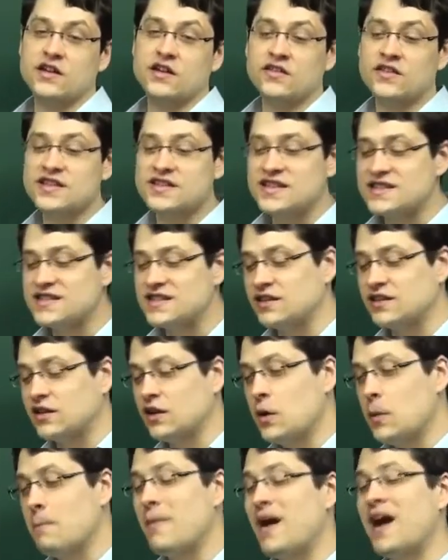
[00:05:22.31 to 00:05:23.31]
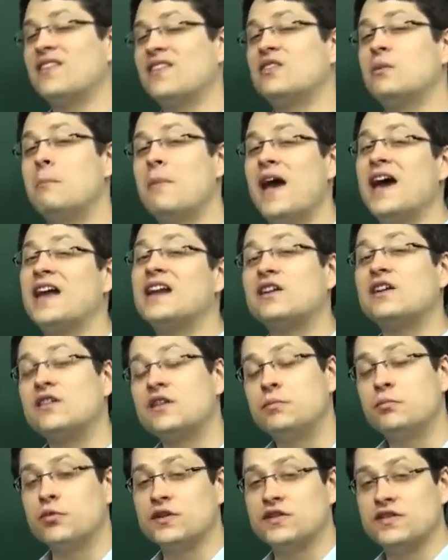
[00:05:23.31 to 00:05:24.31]
This isn't
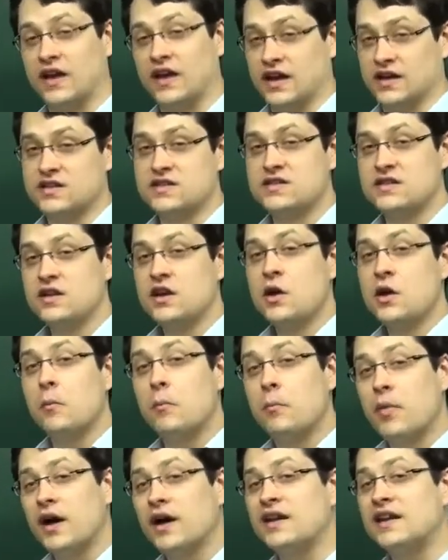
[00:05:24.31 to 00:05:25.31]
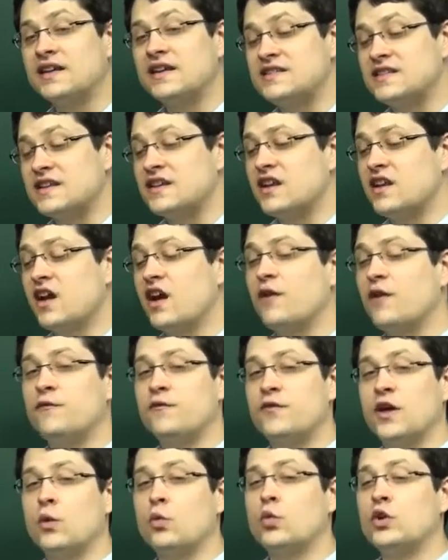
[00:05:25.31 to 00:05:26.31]
mathematically precise, but it's enough
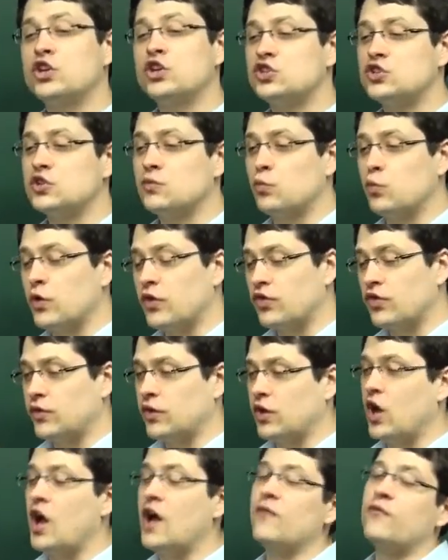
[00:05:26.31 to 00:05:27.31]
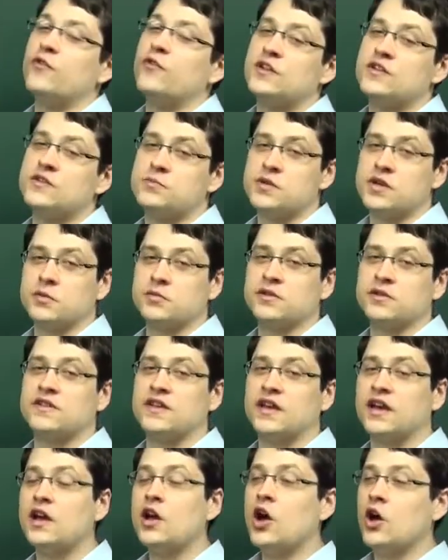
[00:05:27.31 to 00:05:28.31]
that we should, with confidence, be able to
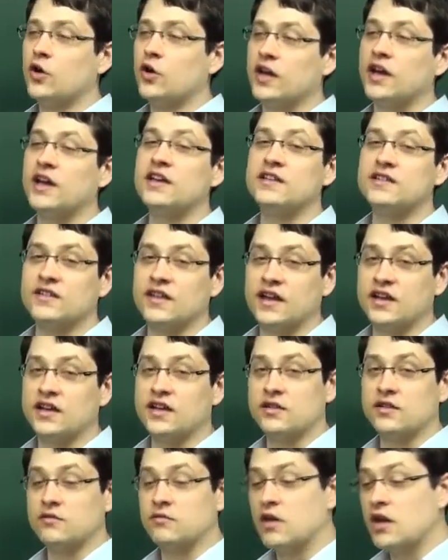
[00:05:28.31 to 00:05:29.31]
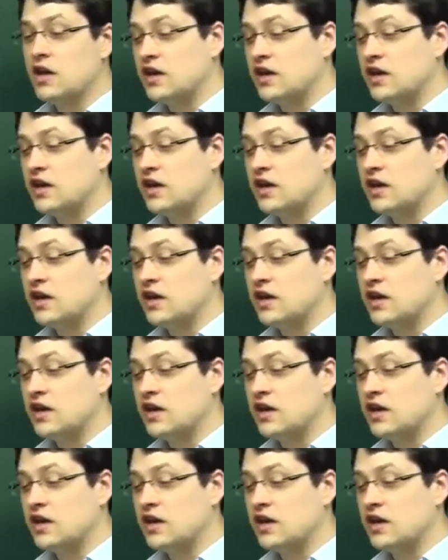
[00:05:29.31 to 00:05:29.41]
say, okay, he's late.